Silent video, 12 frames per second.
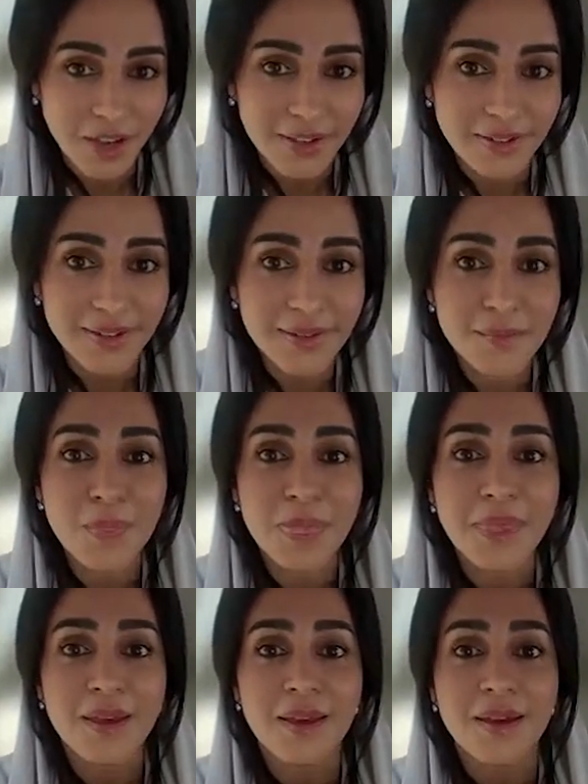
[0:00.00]

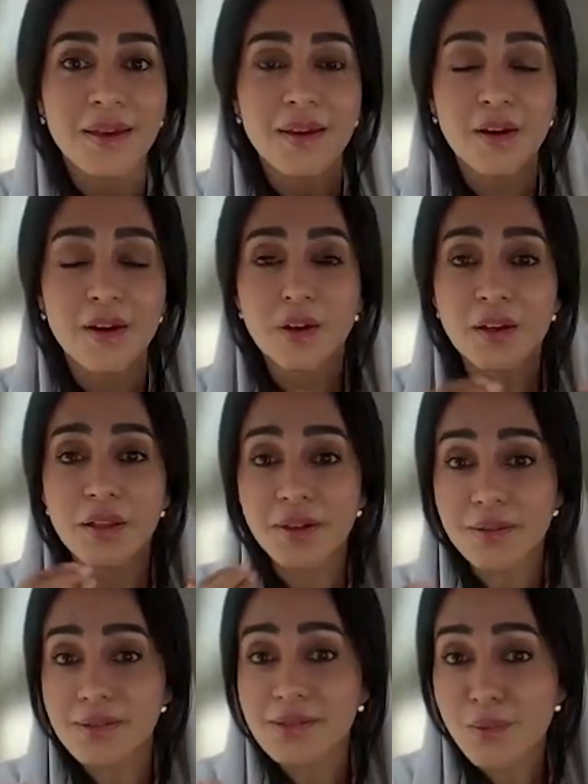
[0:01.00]
vagina,
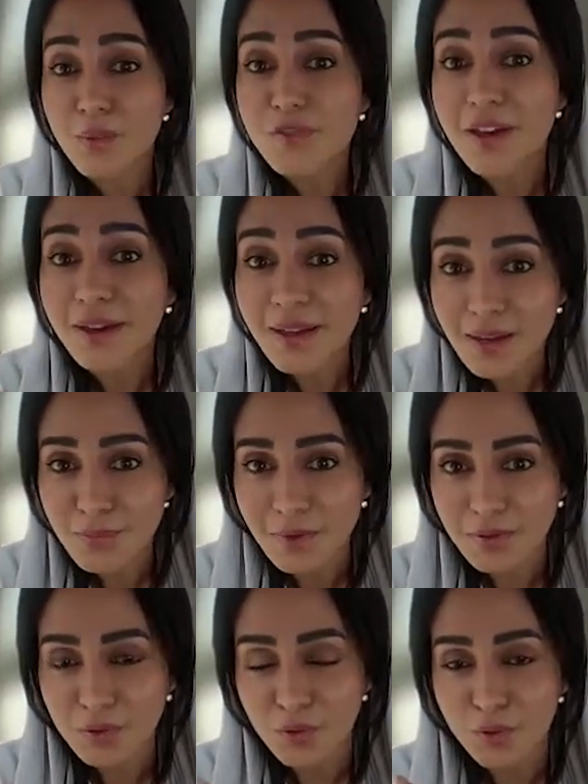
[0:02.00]
there is some of the
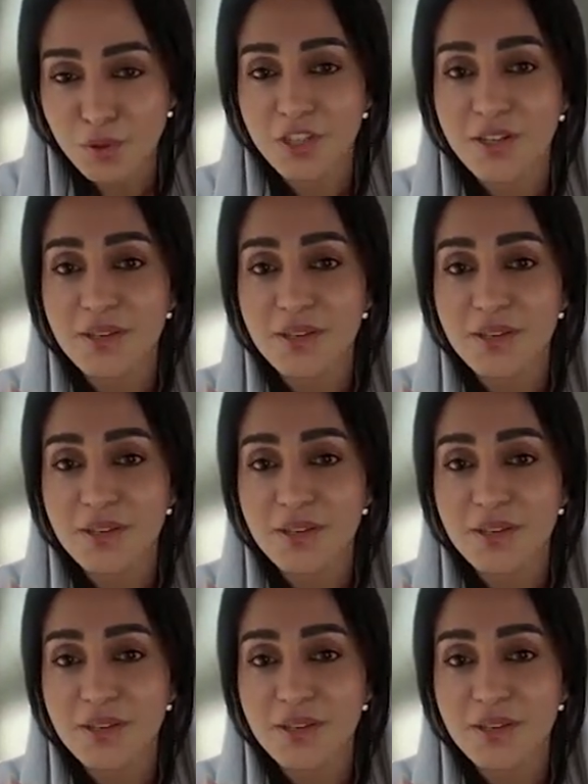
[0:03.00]
element